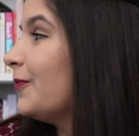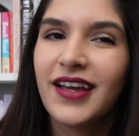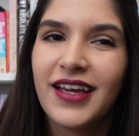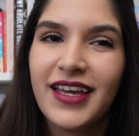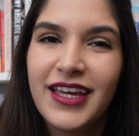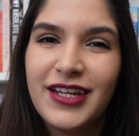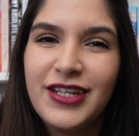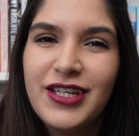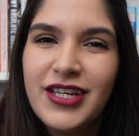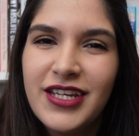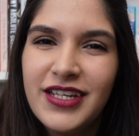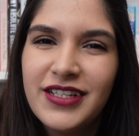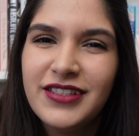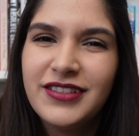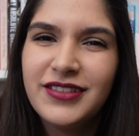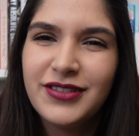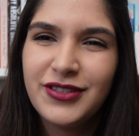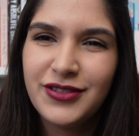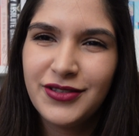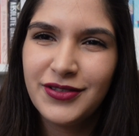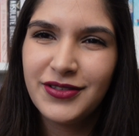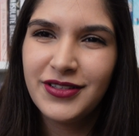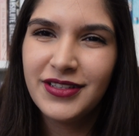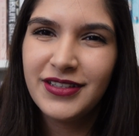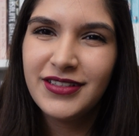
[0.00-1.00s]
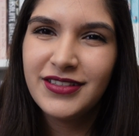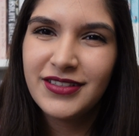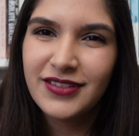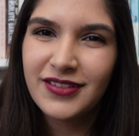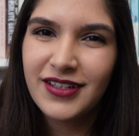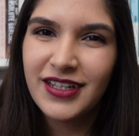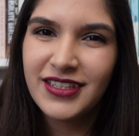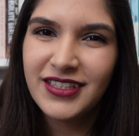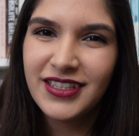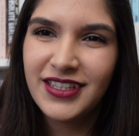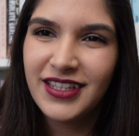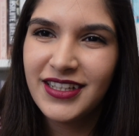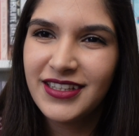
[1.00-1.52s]
Can you hear Suki
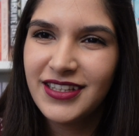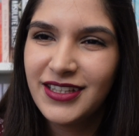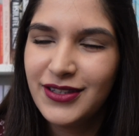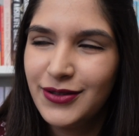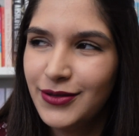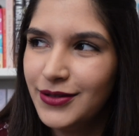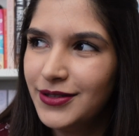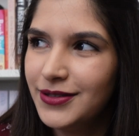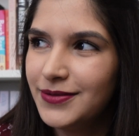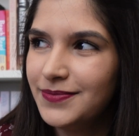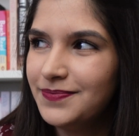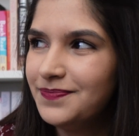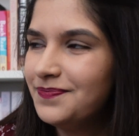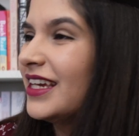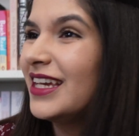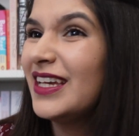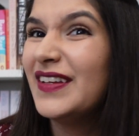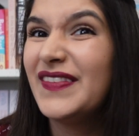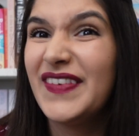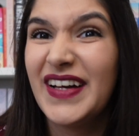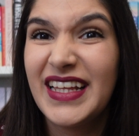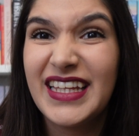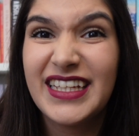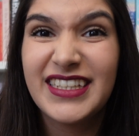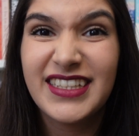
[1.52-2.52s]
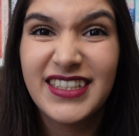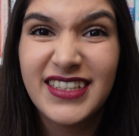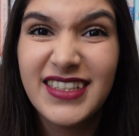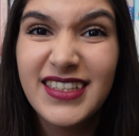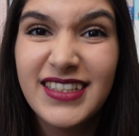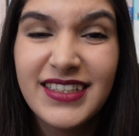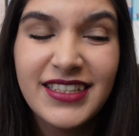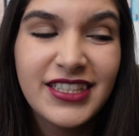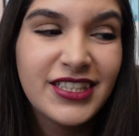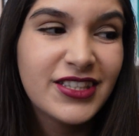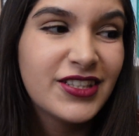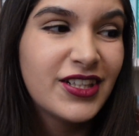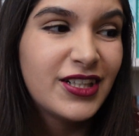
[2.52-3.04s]
scratching at the door? If I let her
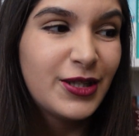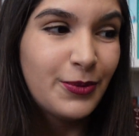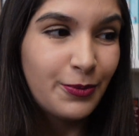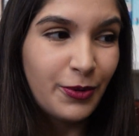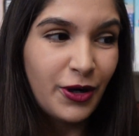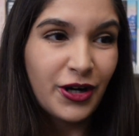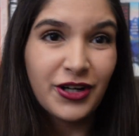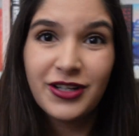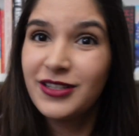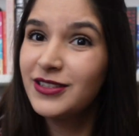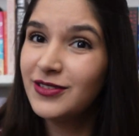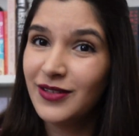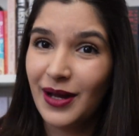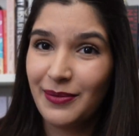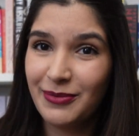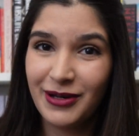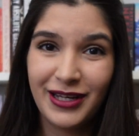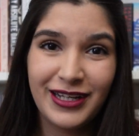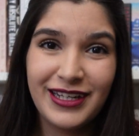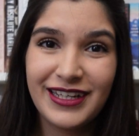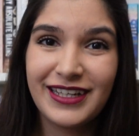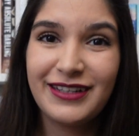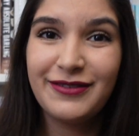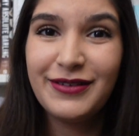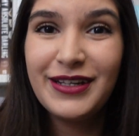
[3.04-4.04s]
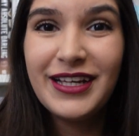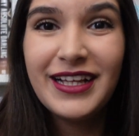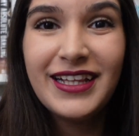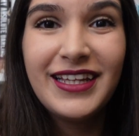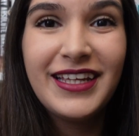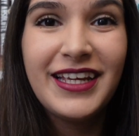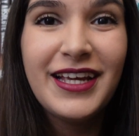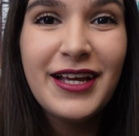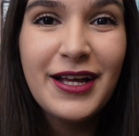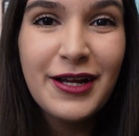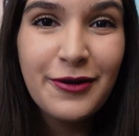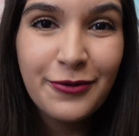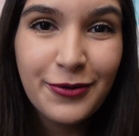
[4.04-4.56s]
in, she's gonna bark. So I'm gonna
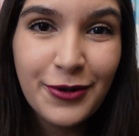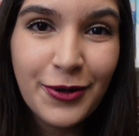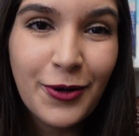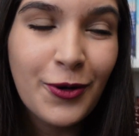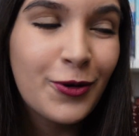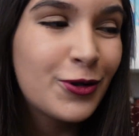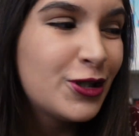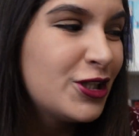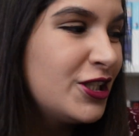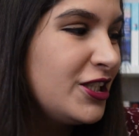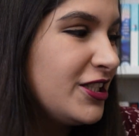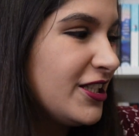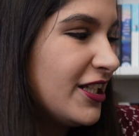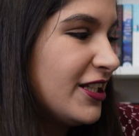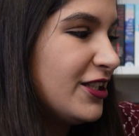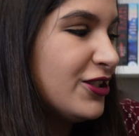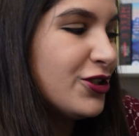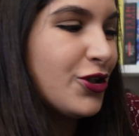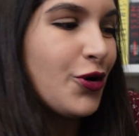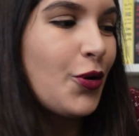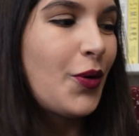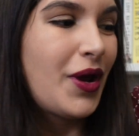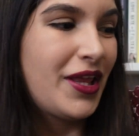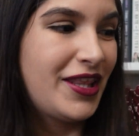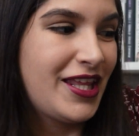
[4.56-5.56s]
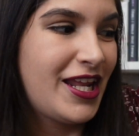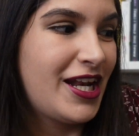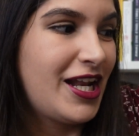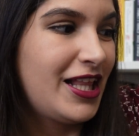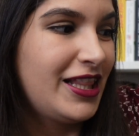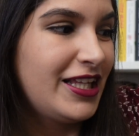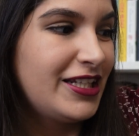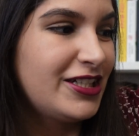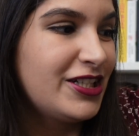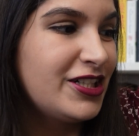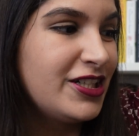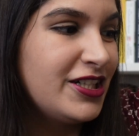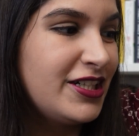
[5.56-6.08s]
quickly record this intro and then I'll
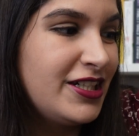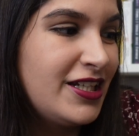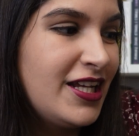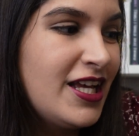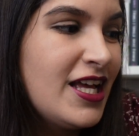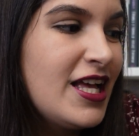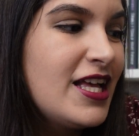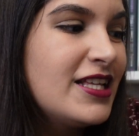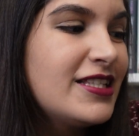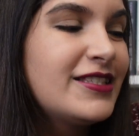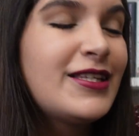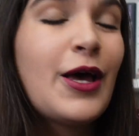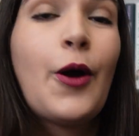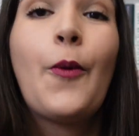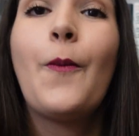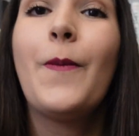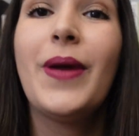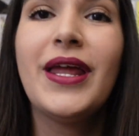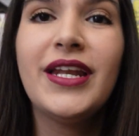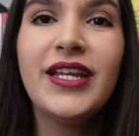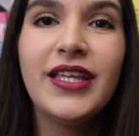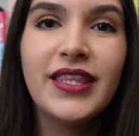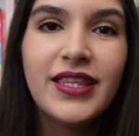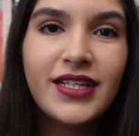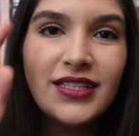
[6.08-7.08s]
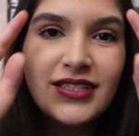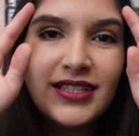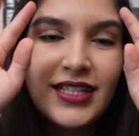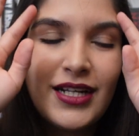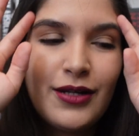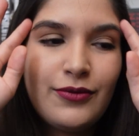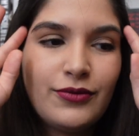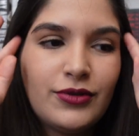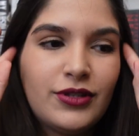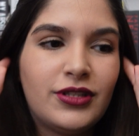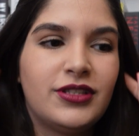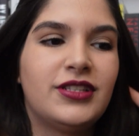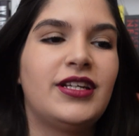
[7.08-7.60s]
let her in. So many things that I
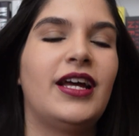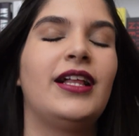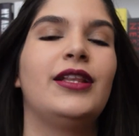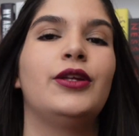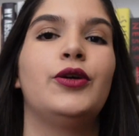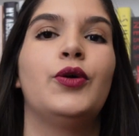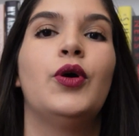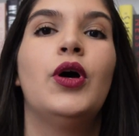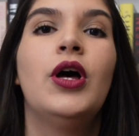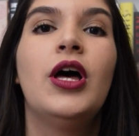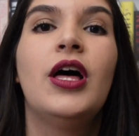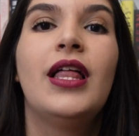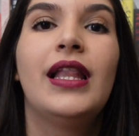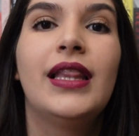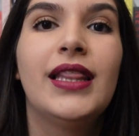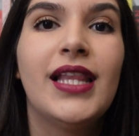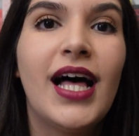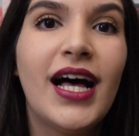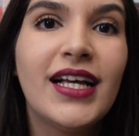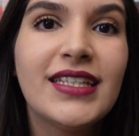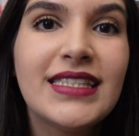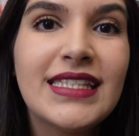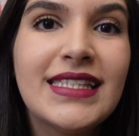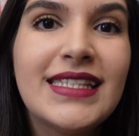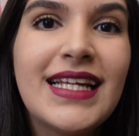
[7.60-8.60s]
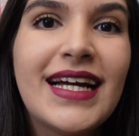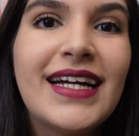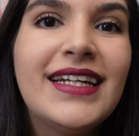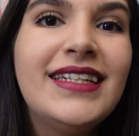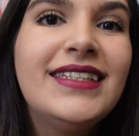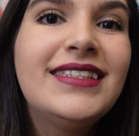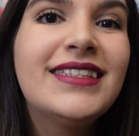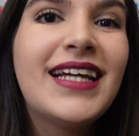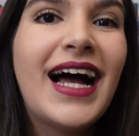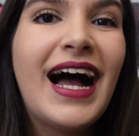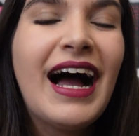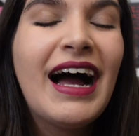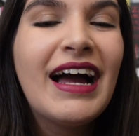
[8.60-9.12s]
want to tell you. Last
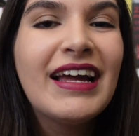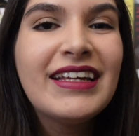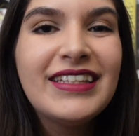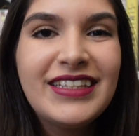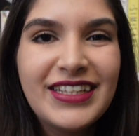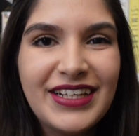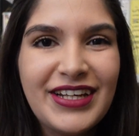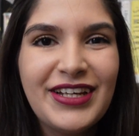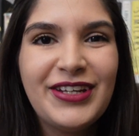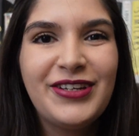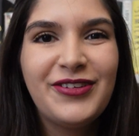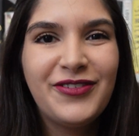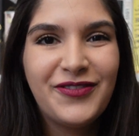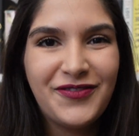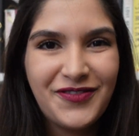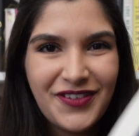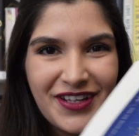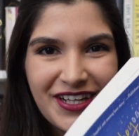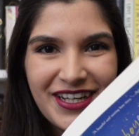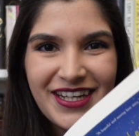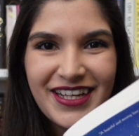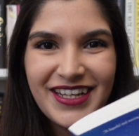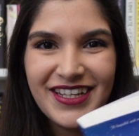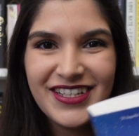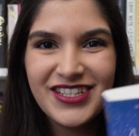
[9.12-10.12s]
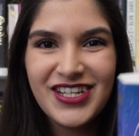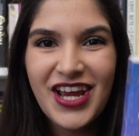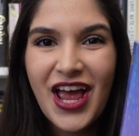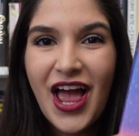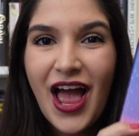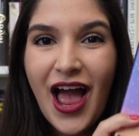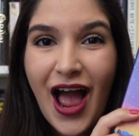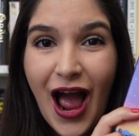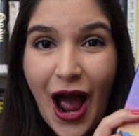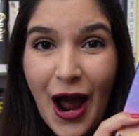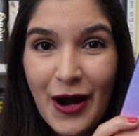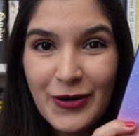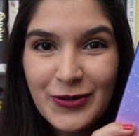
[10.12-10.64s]
night I did finish
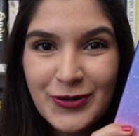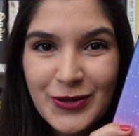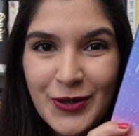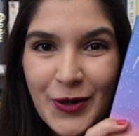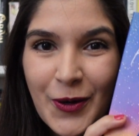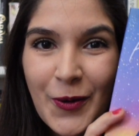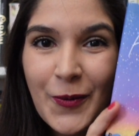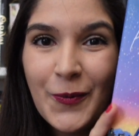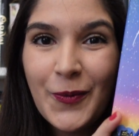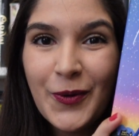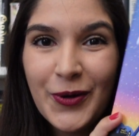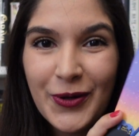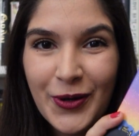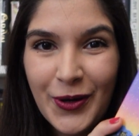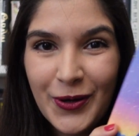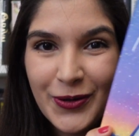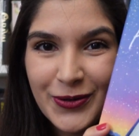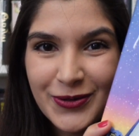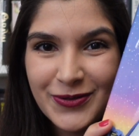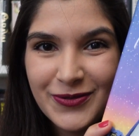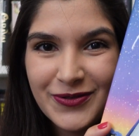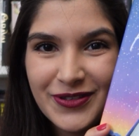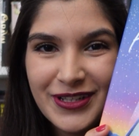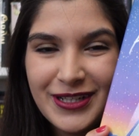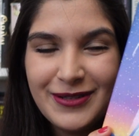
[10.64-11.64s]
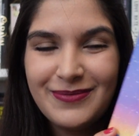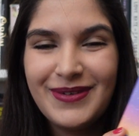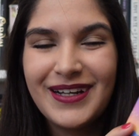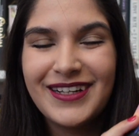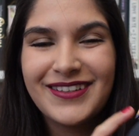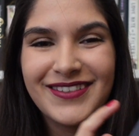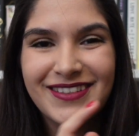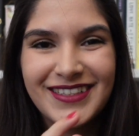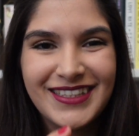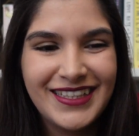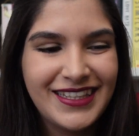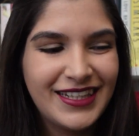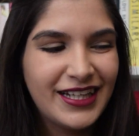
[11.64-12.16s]
Autobiography by
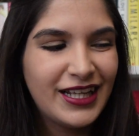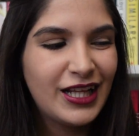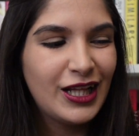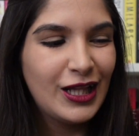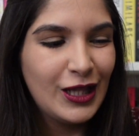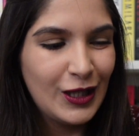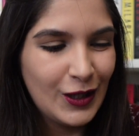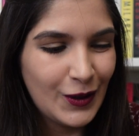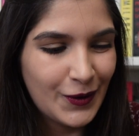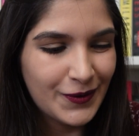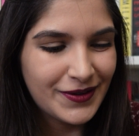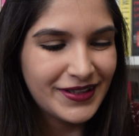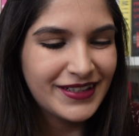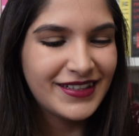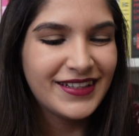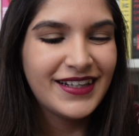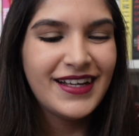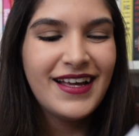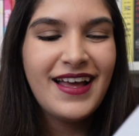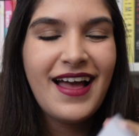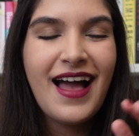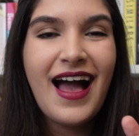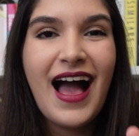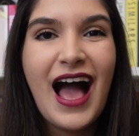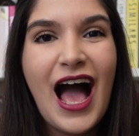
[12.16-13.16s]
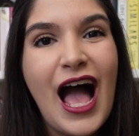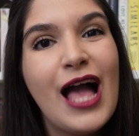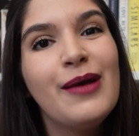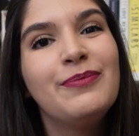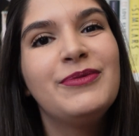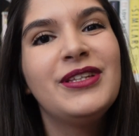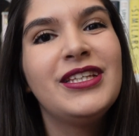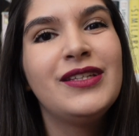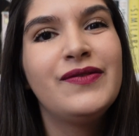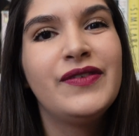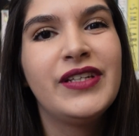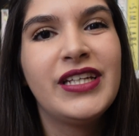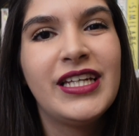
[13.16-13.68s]
Christina Lauren. I'm
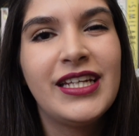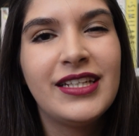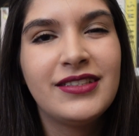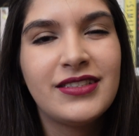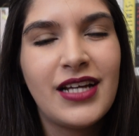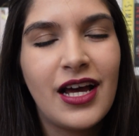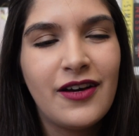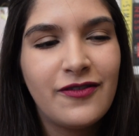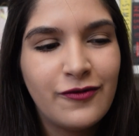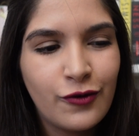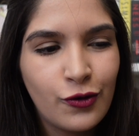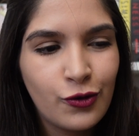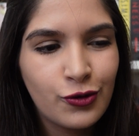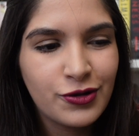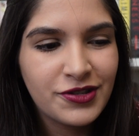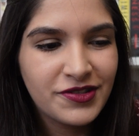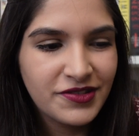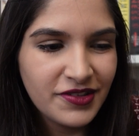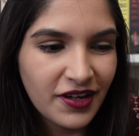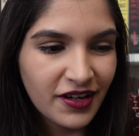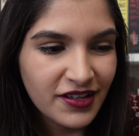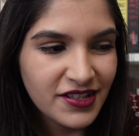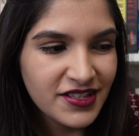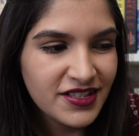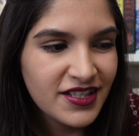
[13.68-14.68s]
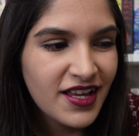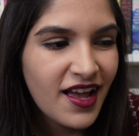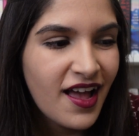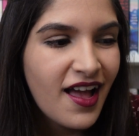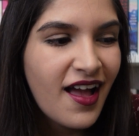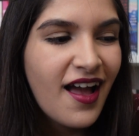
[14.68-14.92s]
giving it a 4 stars.